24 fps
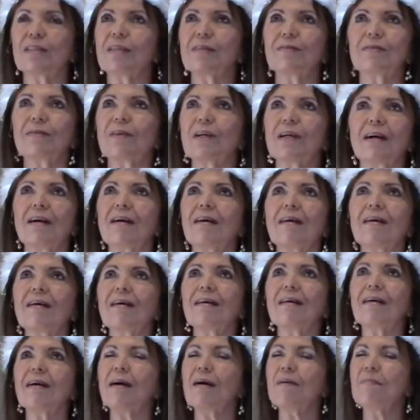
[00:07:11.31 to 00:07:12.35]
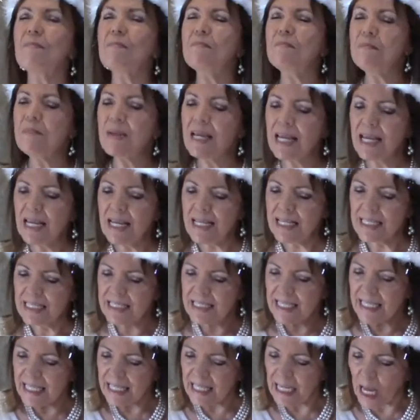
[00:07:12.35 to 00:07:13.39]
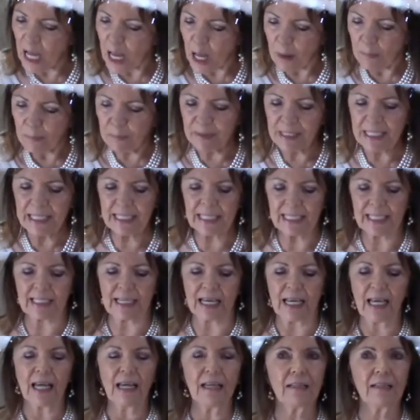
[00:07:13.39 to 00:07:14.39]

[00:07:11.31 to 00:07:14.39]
for our amazing being,